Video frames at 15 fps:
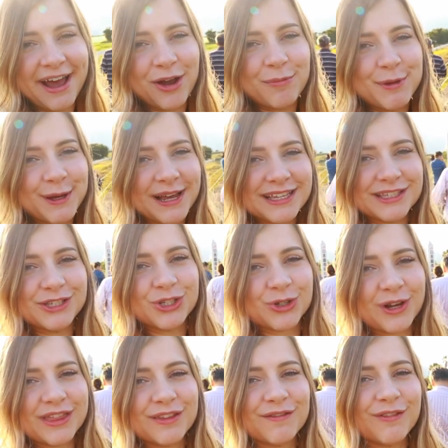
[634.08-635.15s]
I hope you guys
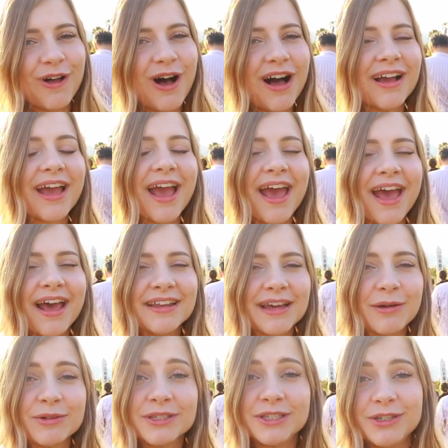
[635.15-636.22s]
enjoyed the vlog, and
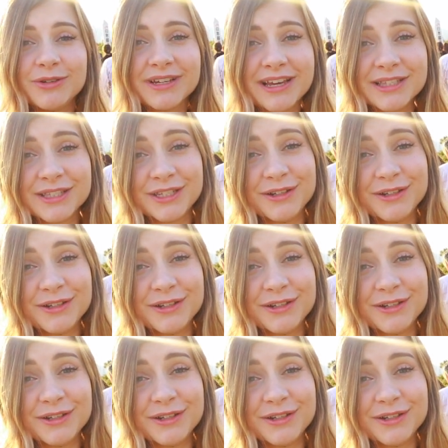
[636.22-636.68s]
I will see you again